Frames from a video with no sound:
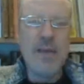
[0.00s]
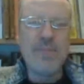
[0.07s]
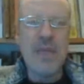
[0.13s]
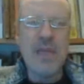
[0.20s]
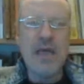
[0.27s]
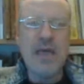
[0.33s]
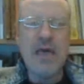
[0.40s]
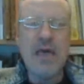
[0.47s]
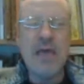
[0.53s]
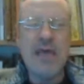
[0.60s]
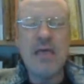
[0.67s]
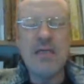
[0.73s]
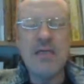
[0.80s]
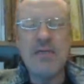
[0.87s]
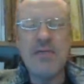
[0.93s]

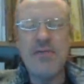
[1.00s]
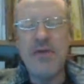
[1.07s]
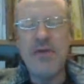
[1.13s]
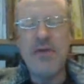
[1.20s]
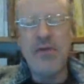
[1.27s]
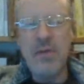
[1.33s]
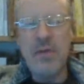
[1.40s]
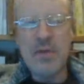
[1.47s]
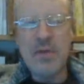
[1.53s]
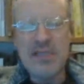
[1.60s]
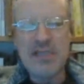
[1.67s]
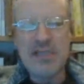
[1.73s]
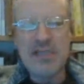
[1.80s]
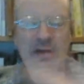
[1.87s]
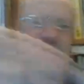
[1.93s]
And in theory, you can just
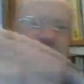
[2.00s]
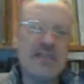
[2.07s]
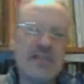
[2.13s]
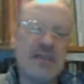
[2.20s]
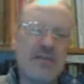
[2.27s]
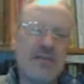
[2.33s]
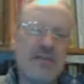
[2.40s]
look at the stuff